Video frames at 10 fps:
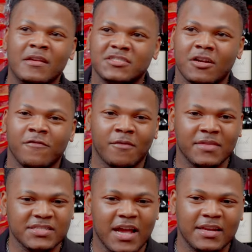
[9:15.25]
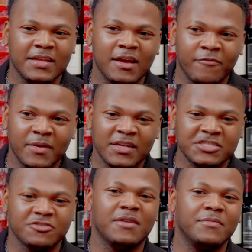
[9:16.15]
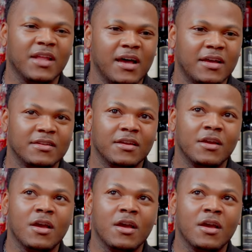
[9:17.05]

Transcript: So from this idea of being streamlined,